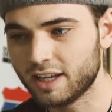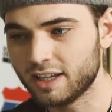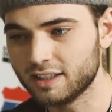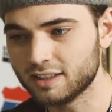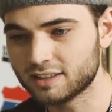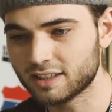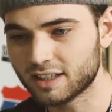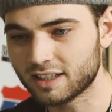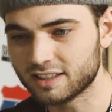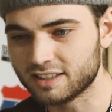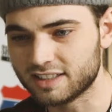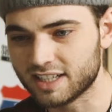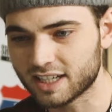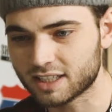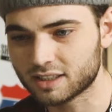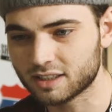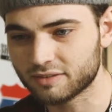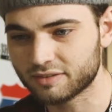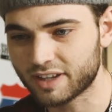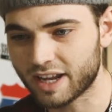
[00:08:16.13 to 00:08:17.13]
he's an
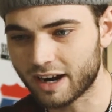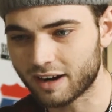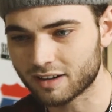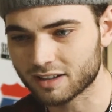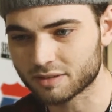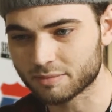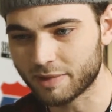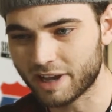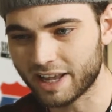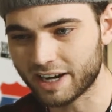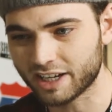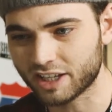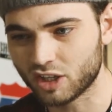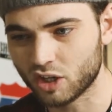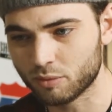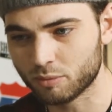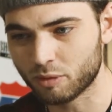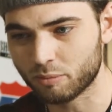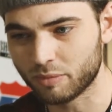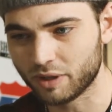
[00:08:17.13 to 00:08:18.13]
addictive, charismatic
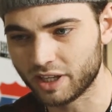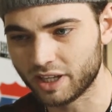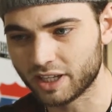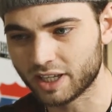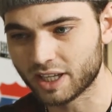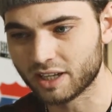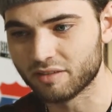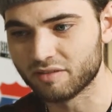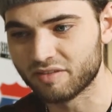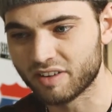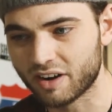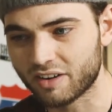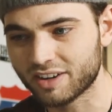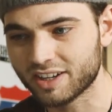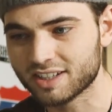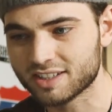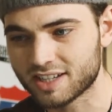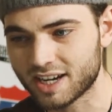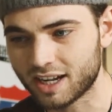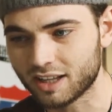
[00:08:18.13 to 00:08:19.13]
human being and very
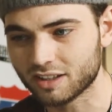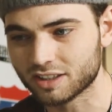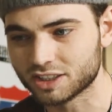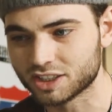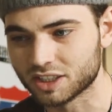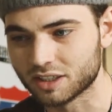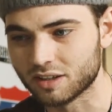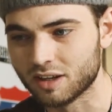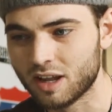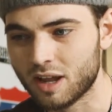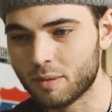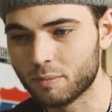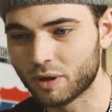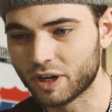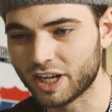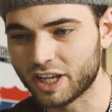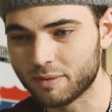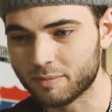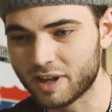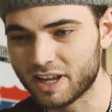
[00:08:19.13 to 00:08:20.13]
intelligent,
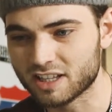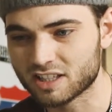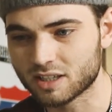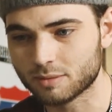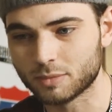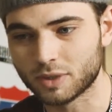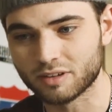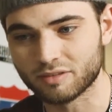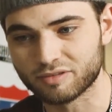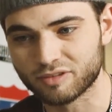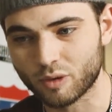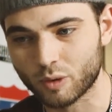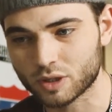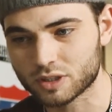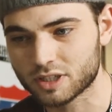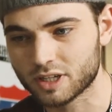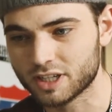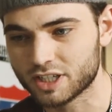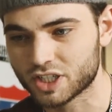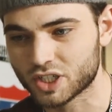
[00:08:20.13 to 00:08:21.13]
but he made some
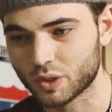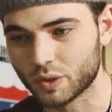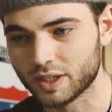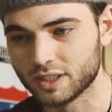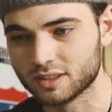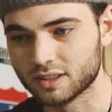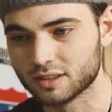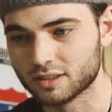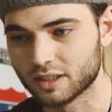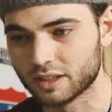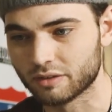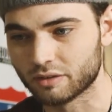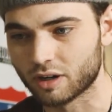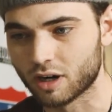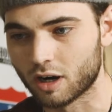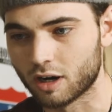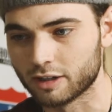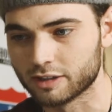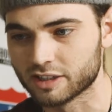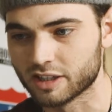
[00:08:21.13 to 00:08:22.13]
unfortunate choices in
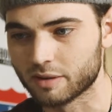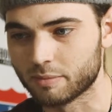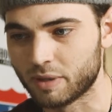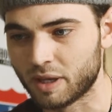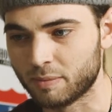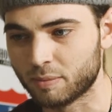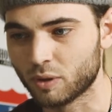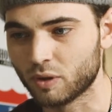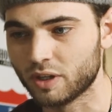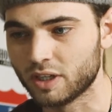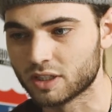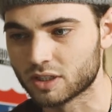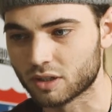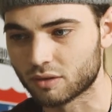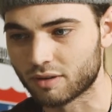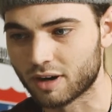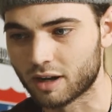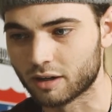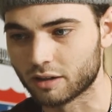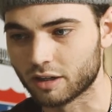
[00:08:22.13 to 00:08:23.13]
regard to the people he
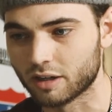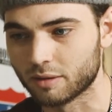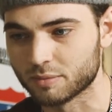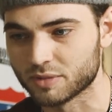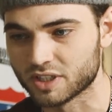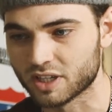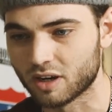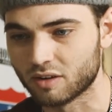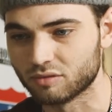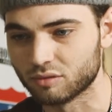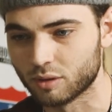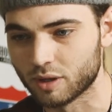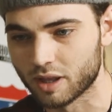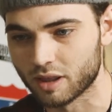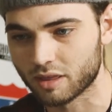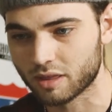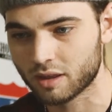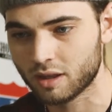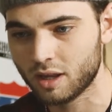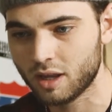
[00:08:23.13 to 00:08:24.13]
surrounded himself
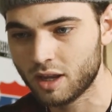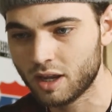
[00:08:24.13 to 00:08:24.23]
with.